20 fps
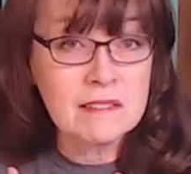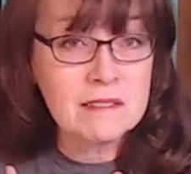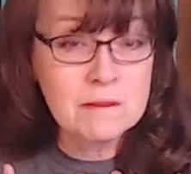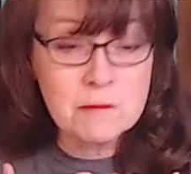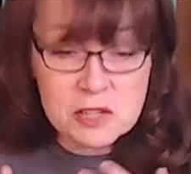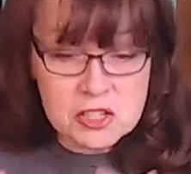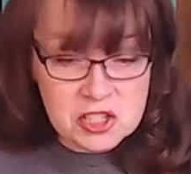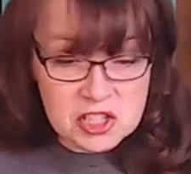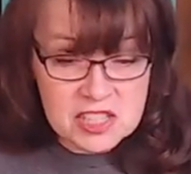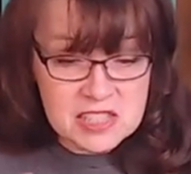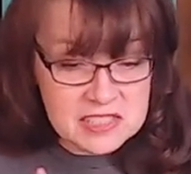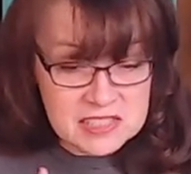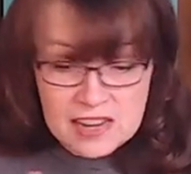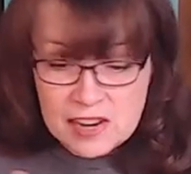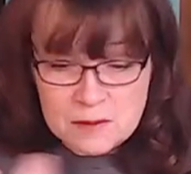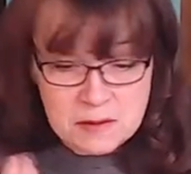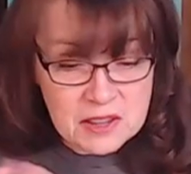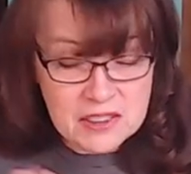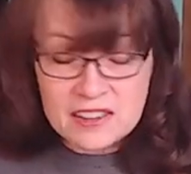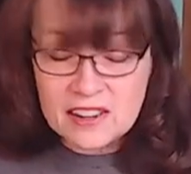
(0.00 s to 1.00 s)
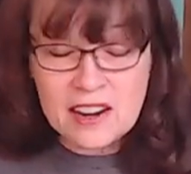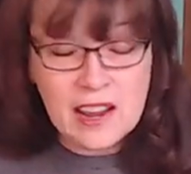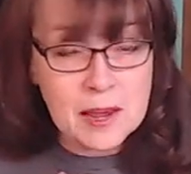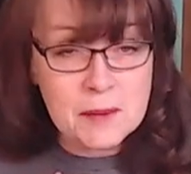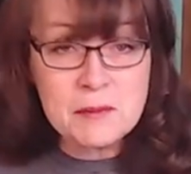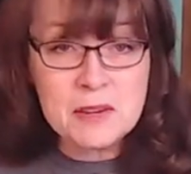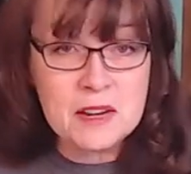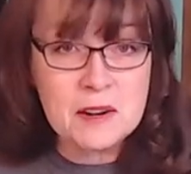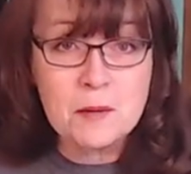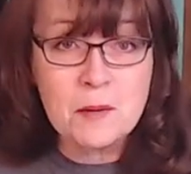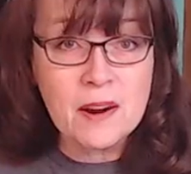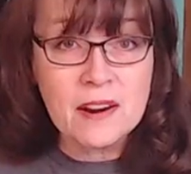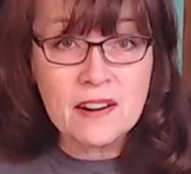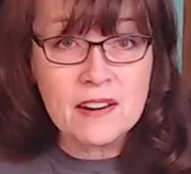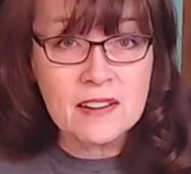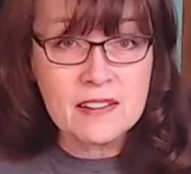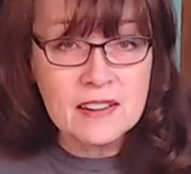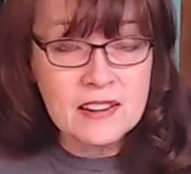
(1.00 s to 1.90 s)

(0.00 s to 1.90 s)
When she's done with it, I'm going to wear it.